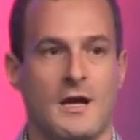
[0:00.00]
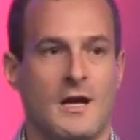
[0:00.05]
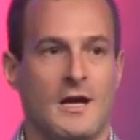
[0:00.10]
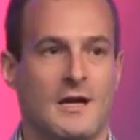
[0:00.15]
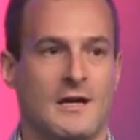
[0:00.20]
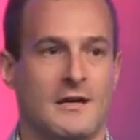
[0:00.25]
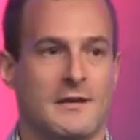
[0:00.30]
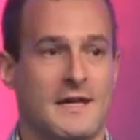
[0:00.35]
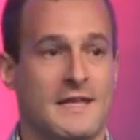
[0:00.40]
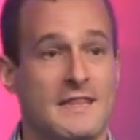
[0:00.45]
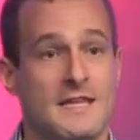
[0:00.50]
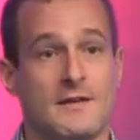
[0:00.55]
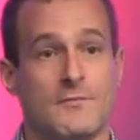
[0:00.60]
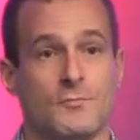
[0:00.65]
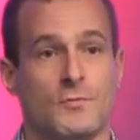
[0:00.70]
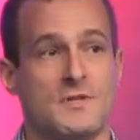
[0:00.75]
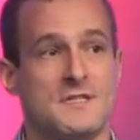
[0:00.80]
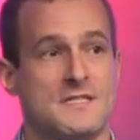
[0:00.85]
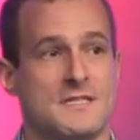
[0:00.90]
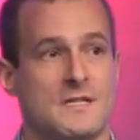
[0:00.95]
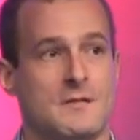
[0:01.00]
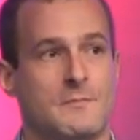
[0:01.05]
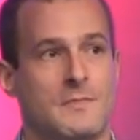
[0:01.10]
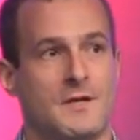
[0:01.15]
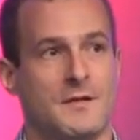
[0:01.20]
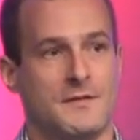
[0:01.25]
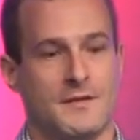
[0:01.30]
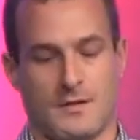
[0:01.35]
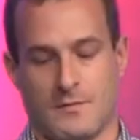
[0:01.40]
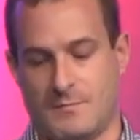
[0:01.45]
Uh, and they've risen
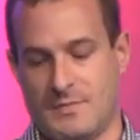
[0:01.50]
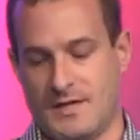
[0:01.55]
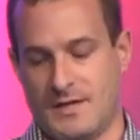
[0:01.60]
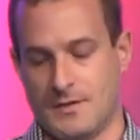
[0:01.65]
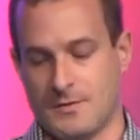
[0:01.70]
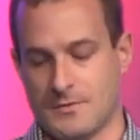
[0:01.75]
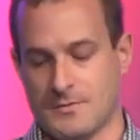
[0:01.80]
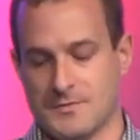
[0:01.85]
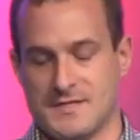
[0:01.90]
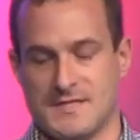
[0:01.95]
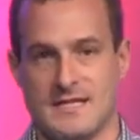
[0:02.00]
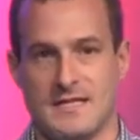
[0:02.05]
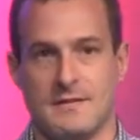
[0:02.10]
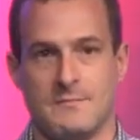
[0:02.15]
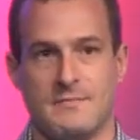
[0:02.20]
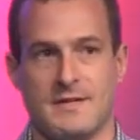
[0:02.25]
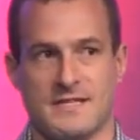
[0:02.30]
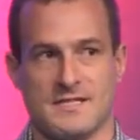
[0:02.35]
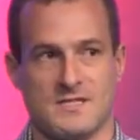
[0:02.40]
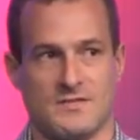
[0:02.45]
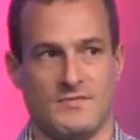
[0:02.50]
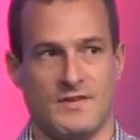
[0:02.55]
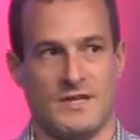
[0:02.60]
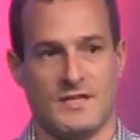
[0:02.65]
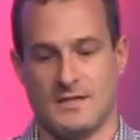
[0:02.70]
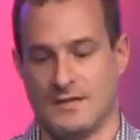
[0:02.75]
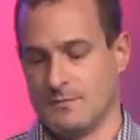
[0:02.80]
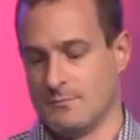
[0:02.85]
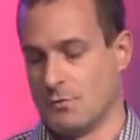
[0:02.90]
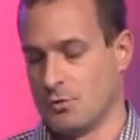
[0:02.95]
among their peers in
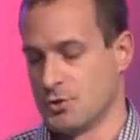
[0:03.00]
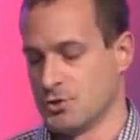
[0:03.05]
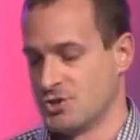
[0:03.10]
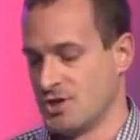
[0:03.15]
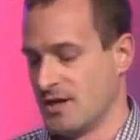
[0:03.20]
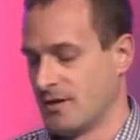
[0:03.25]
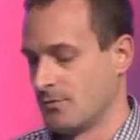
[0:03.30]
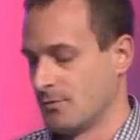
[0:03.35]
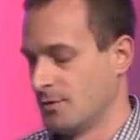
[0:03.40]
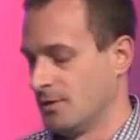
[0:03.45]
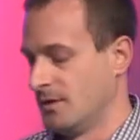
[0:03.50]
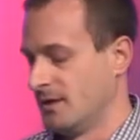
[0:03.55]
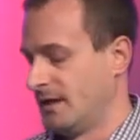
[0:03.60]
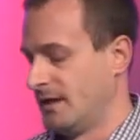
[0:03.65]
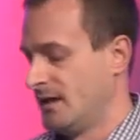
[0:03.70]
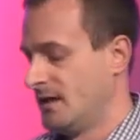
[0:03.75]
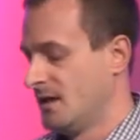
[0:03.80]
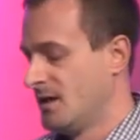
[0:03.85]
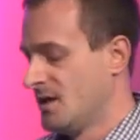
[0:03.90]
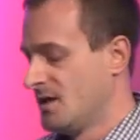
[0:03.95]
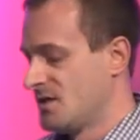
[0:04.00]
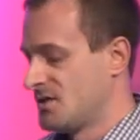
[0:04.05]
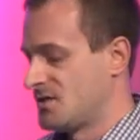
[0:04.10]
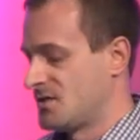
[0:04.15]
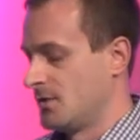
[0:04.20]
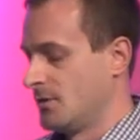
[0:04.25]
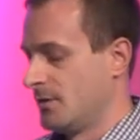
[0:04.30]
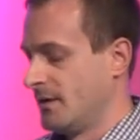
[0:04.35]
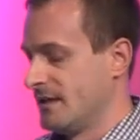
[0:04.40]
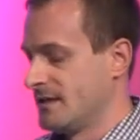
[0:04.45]
Pennsylvania more generally.
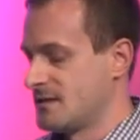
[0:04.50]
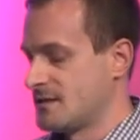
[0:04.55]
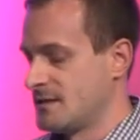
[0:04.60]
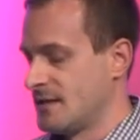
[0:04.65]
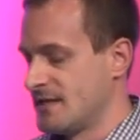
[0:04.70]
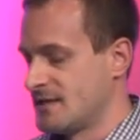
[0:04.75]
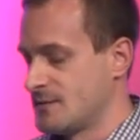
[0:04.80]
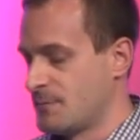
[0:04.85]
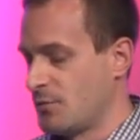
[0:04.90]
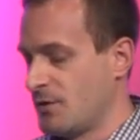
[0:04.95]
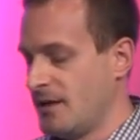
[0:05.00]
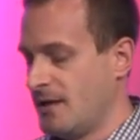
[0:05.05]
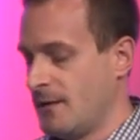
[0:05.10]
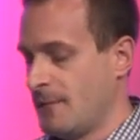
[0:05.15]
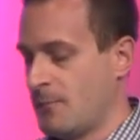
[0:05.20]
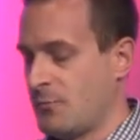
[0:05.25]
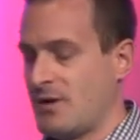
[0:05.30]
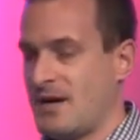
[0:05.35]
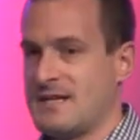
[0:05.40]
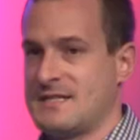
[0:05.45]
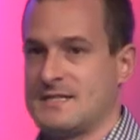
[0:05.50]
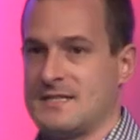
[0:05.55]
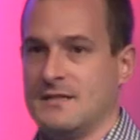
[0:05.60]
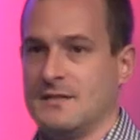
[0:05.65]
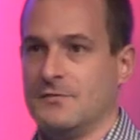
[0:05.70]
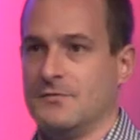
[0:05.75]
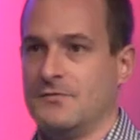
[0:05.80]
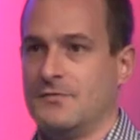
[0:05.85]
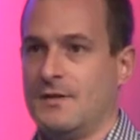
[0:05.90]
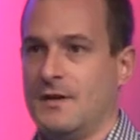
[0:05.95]
So it's, it's pretty
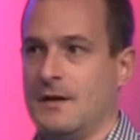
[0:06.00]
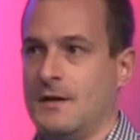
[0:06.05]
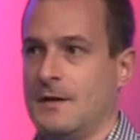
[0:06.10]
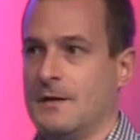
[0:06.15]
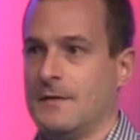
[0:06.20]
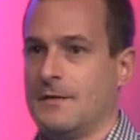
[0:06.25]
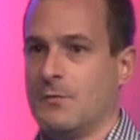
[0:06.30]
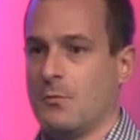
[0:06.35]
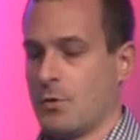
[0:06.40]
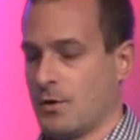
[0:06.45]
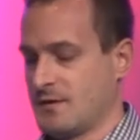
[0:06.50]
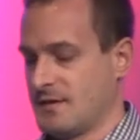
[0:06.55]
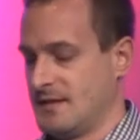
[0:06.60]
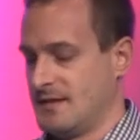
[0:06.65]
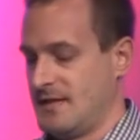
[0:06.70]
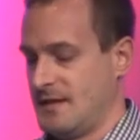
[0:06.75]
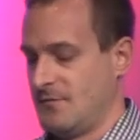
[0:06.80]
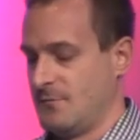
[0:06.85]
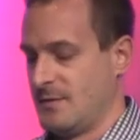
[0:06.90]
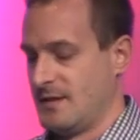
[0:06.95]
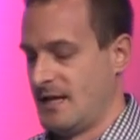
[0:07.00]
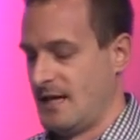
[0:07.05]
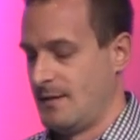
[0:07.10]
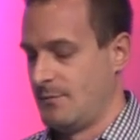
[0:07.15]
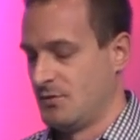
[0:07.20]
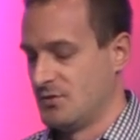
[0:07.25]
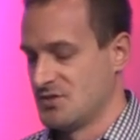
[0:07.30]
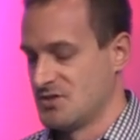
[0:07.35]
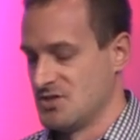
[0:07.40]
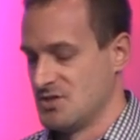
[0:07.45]
impressive uh, the work that they've been
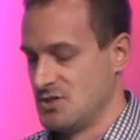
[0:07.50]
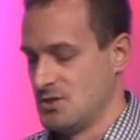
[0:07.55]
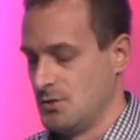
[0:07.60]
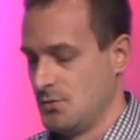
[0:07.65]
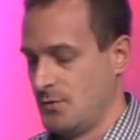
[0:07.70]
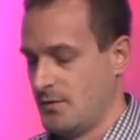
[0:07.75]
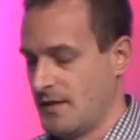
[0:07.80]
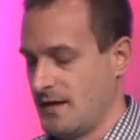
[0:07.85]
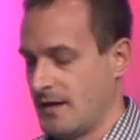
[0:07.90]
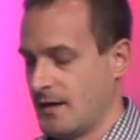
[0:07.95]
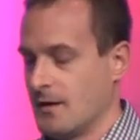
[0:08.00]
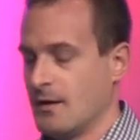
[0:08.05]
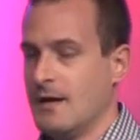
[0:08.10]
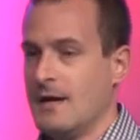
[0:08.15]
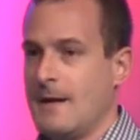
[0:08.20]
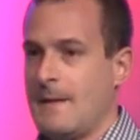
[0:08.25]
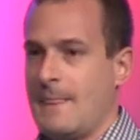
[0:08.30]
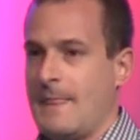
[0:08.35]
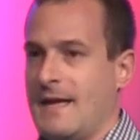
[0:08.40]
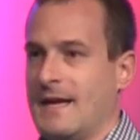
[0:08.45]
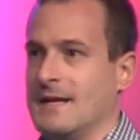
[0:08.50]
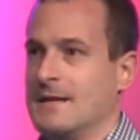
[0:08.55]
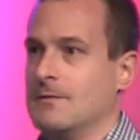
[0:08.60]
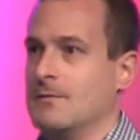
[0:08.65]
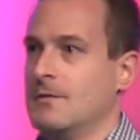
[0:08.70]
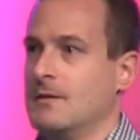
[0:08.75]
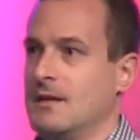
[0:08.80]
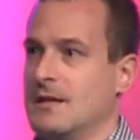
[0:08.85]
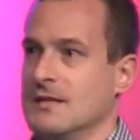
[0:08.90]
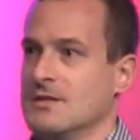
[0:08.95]
able to do there. And
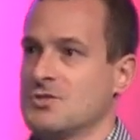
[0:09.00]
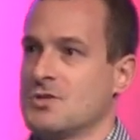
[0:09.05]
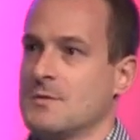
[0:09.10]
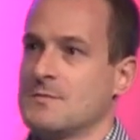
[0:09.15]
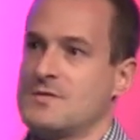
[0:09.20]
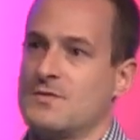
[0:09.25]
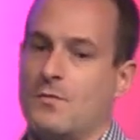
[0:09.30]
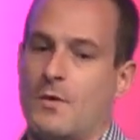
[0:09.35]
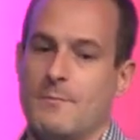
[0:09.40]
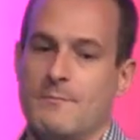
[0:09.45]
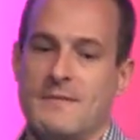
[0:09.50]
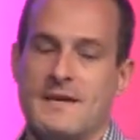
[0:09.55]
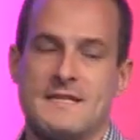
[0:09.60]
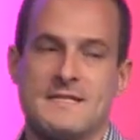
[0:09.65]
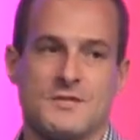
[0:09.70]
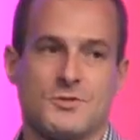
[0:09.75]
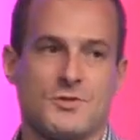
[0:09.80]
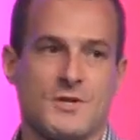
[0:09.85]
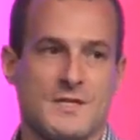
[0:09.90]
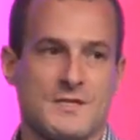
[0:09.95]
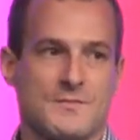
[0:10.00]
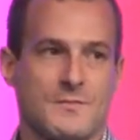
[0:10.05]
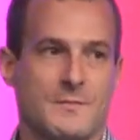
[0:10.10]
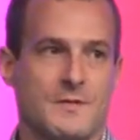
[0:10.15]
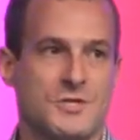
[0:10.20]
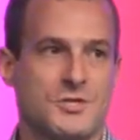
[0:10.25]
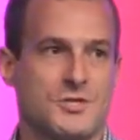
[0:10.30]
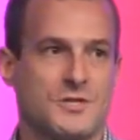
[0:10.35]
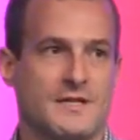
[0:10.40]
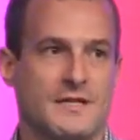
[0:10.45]
in terms of what makes a
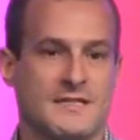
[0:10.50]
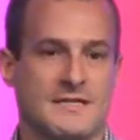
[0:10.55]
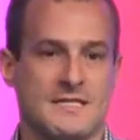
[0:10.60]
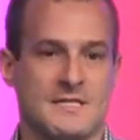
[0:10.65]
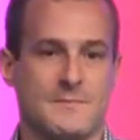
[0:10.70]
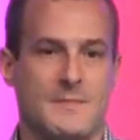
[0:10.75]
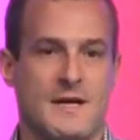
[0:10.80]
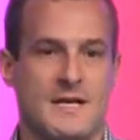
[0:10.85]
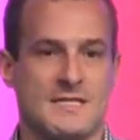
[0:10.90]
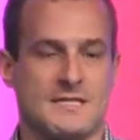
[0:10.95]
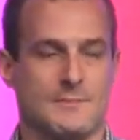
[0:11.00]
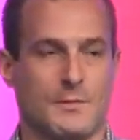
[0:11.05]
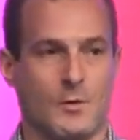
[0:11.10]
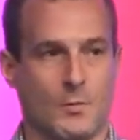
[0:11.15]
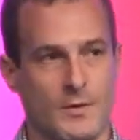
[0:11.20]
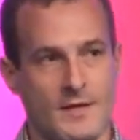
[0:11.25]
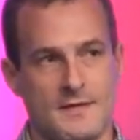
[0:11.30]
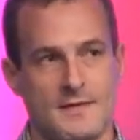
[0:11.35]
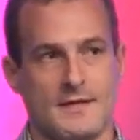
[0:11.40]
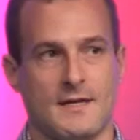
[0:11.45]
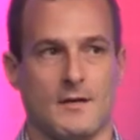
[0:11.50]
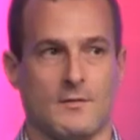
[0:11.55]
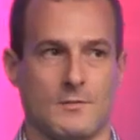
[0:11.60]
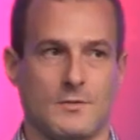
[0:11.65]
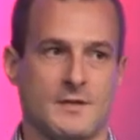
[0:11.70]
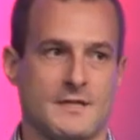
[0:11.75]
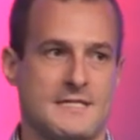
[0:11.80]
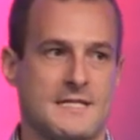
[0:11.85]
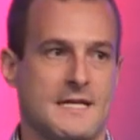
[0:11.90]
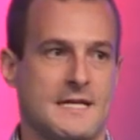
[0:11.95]
transformation like this possible, we think it
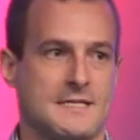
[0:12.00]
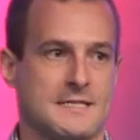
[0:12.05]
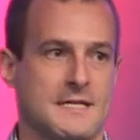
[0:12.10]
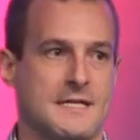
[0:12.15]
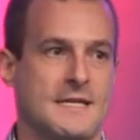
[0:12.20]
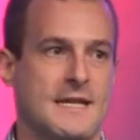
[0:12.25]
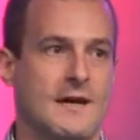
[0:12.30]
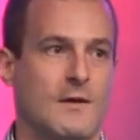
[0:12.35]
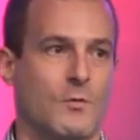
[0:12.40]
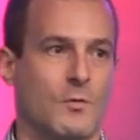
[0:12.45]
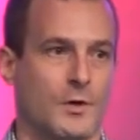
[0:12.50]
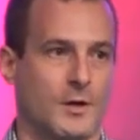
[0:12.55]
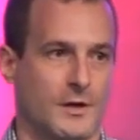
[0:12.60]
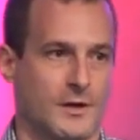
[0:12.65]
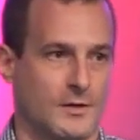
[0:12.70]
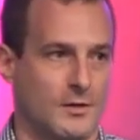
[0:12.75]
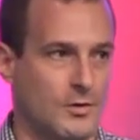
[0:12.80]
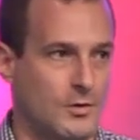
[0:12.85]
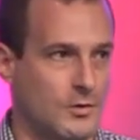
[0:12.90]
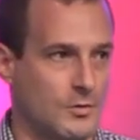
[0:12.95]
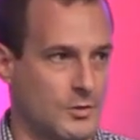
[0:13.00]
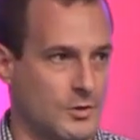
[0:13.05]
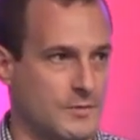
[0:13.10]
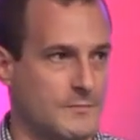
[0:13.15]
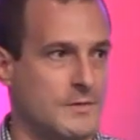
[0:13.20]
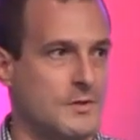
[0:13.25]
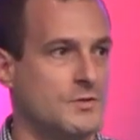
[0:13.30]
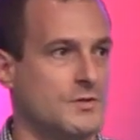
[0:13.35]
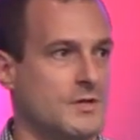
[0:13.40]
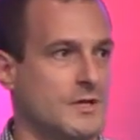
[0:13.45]
really takes a network and a whole
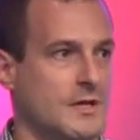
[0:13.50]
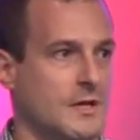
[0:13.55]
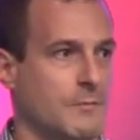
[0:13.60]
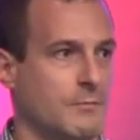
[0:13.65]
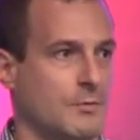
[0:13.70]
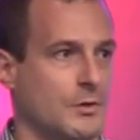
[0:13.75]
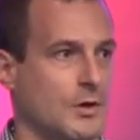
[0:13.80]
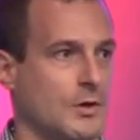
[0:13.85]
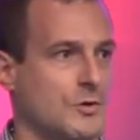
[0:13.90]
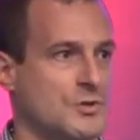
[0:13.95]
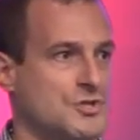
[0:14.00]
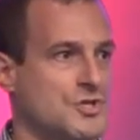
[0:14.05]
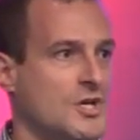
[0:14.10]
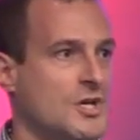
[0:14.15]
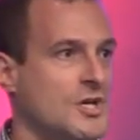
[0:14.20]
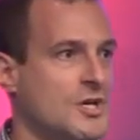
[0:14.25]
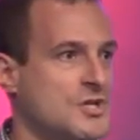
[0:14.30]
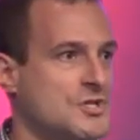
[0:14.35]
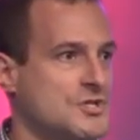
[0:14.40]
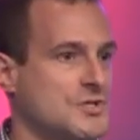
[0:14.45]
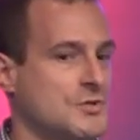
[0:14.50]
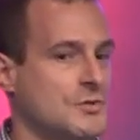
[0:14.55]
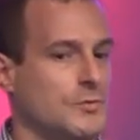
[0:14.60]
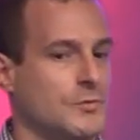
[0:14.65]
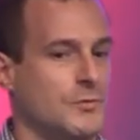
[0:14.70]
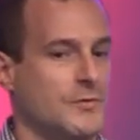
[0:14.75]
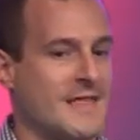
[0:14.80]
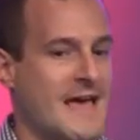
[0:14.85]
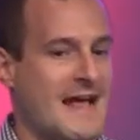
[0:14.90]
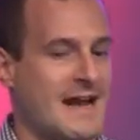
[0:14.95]
community approach
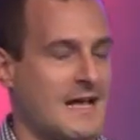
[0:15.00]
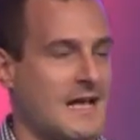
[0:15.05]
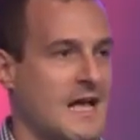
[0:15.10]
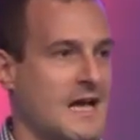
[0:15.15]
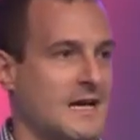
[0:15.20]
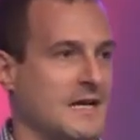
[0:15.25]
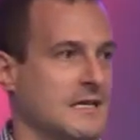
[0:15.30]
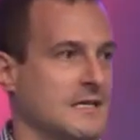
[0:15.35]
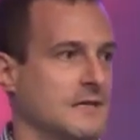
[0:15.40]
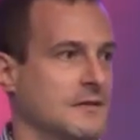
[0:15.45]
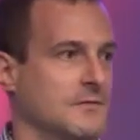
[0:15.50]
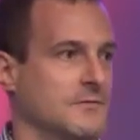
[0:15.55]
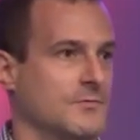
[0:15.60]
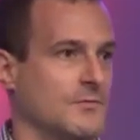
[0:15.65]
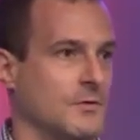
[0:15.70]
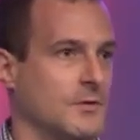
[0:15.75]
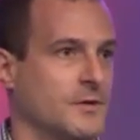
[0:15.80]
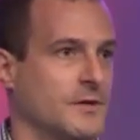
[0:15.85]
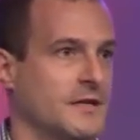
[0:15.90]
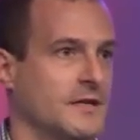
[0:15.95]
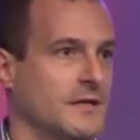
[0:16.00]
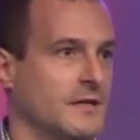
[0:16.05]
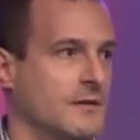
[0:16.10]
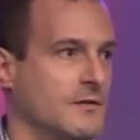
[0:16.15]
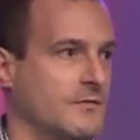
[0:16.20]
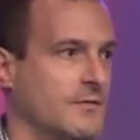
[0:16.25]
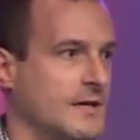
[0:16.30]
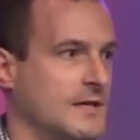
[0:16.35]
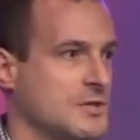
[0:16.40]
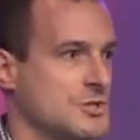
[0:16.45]
to that kind of learning
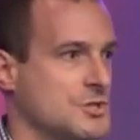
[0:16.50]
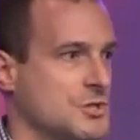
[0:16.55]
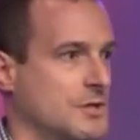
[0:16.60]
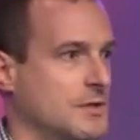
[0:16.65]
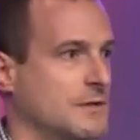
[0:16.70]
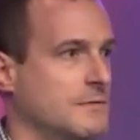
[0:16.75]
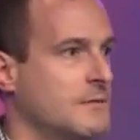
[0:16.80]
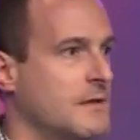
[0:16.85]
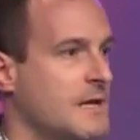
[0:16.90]
innovation.